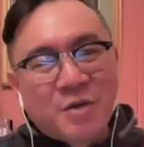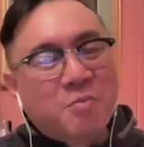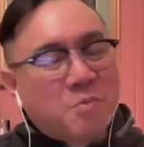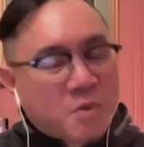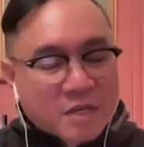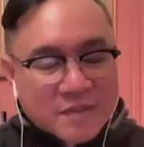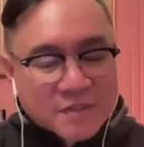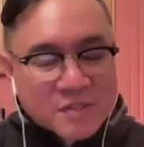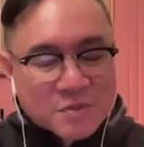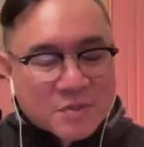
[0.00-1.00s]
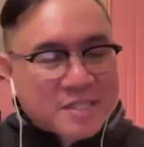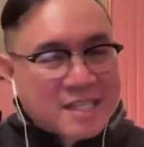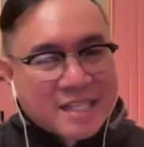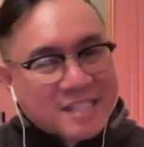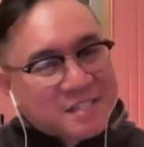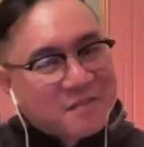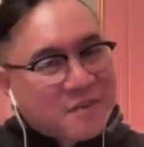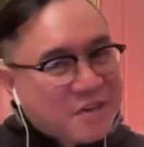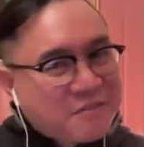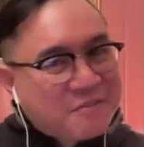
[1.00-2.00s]
the whole point of the story is that he has a
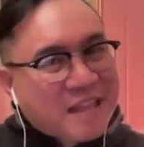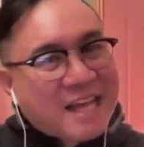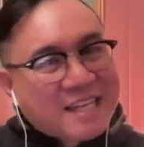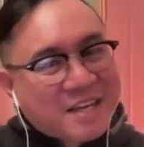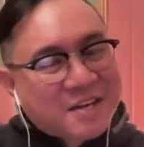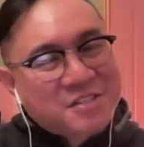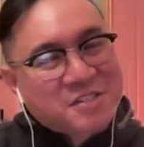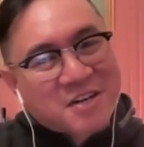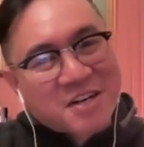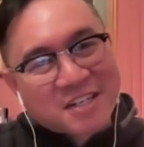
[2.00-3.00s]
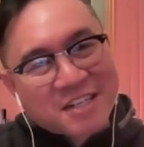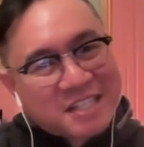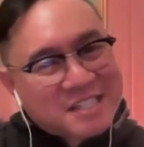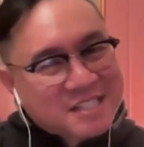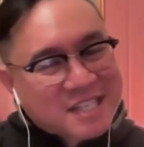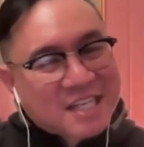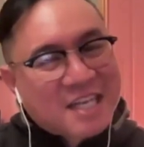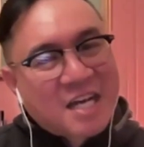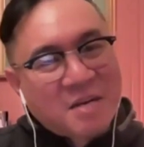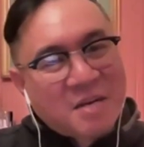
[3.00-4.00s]
very flat character arc. He's just
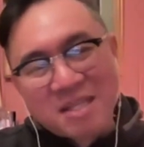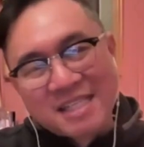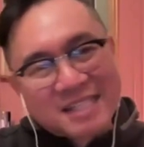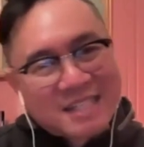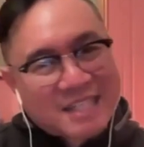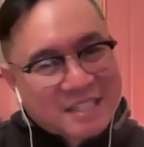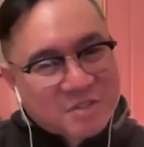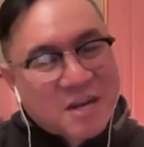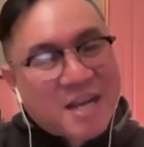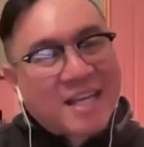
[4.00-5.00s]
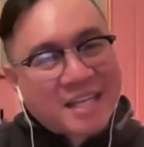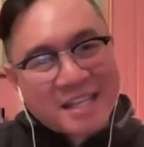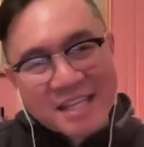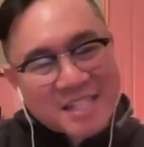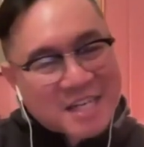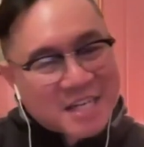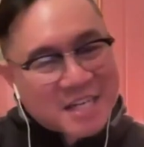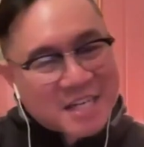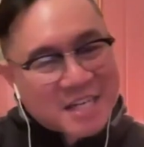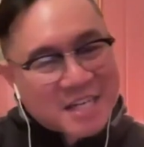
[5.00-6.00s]
like unpleasant and cranky the
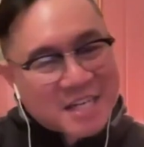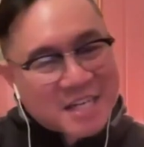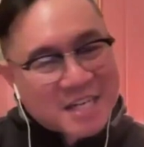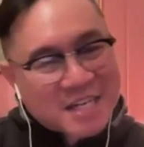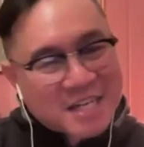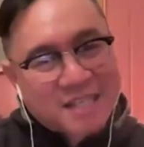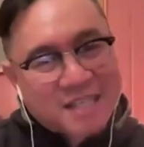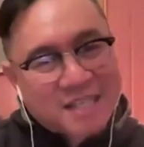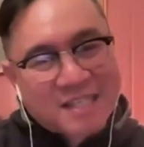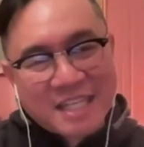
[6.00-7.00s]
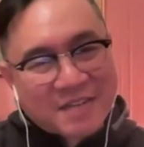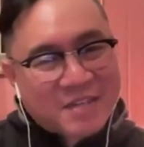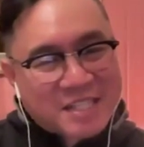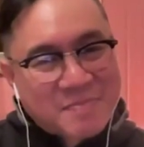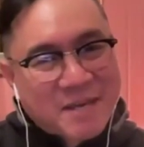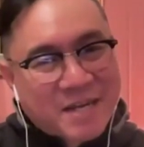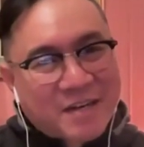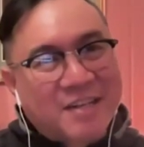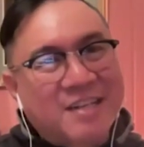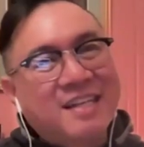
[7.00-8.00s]
entire way through but Like he never gets
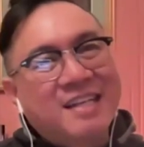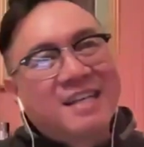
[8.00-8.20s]
better.